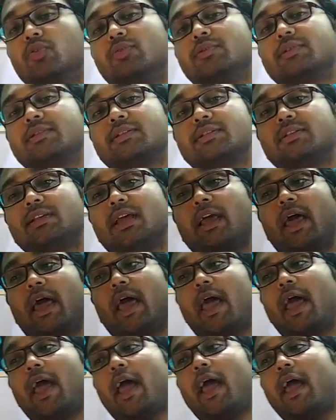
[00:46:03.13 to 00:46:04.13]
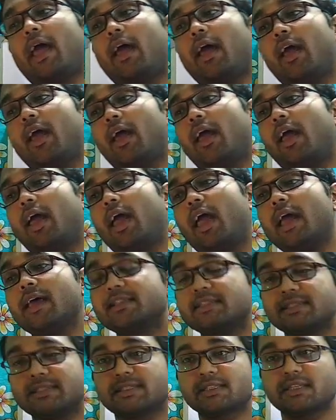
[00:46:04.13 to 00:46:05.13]
those
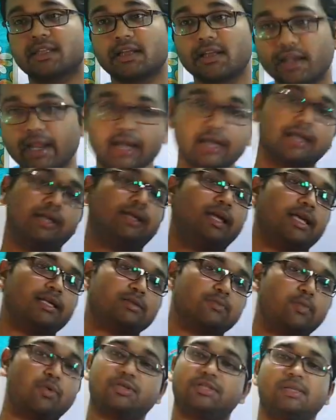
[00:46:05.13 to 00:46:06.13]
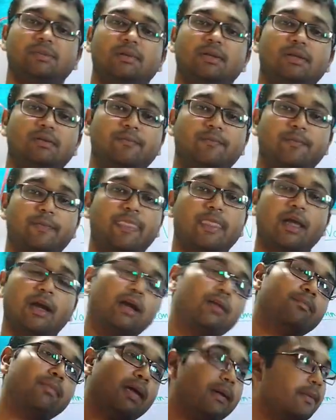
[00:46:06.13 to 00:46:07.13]
as clearly as possible.
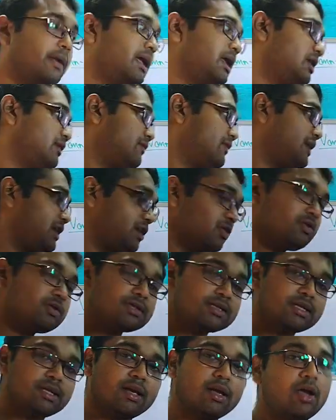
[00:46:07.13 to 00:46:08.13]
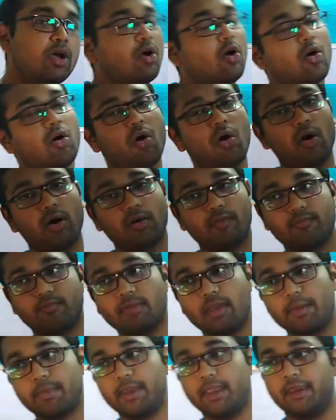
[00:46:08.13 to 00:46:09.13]
Maybe in videos, or
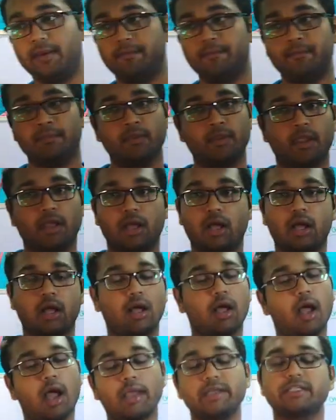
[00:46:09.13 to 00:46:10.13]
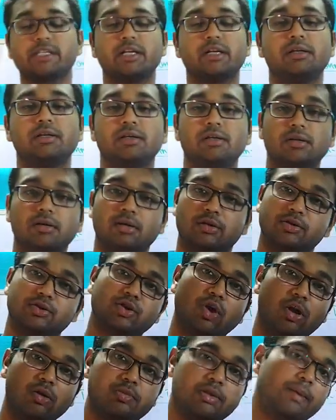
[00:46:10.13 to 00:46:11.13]
maybe uh, I shall
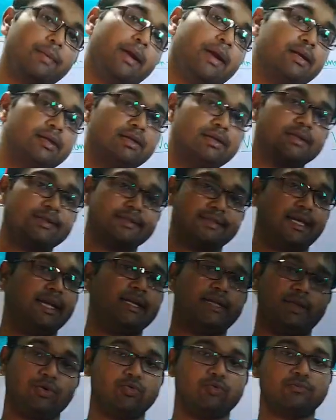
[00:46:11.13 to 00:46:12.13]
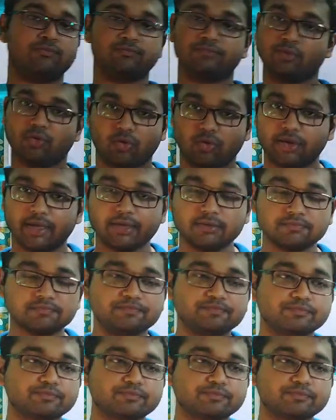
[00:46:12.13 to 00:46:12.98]
solve them and send it. Okay.